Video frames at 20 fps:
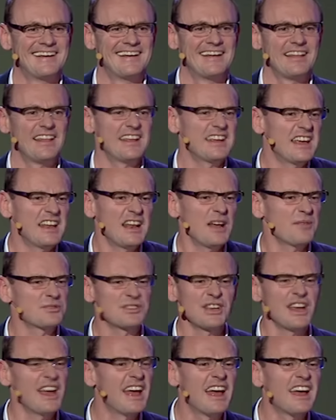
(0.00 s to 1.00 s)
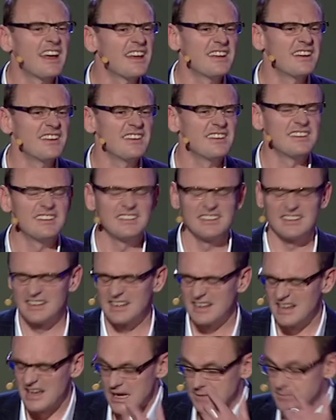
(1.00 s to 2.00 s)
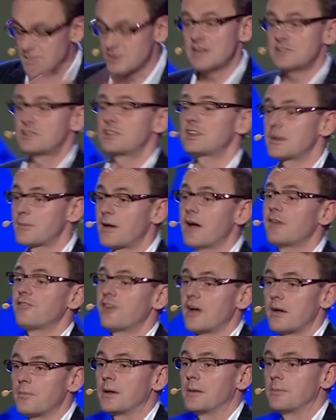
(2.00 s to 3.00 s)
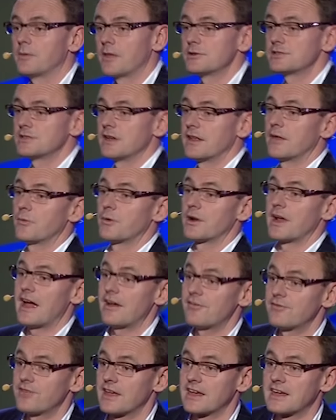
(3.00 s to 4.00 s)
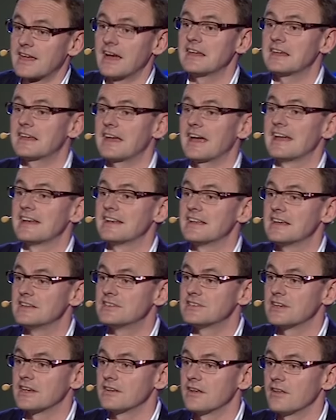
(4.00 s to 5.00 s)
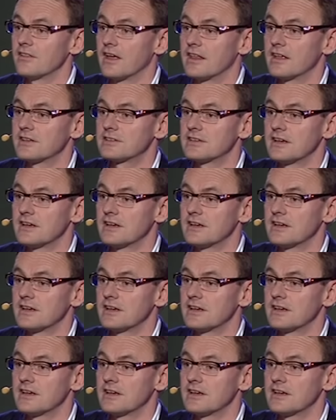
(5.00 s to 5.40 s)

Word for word: They get upset, you know? I suppose that's the thing about fat people, though, isn't it? They want to have their cake and eat it, don't they? That's